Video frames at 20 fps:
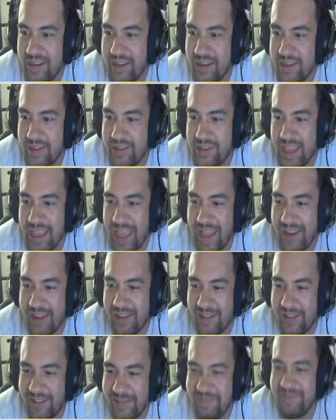
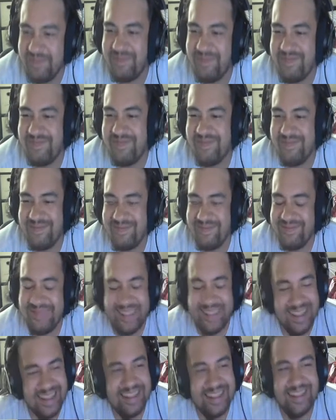Seattle.
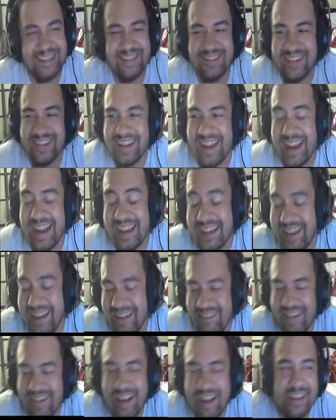That's a good one. I,
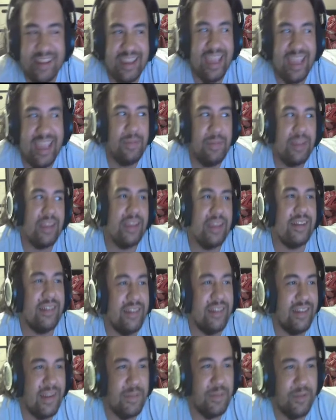I, I keep thinking gonna
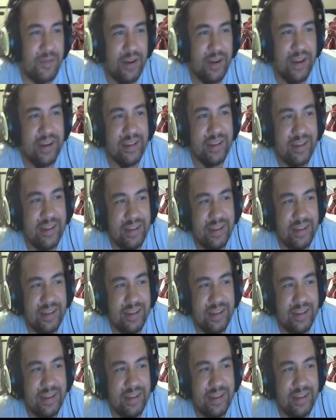say parade.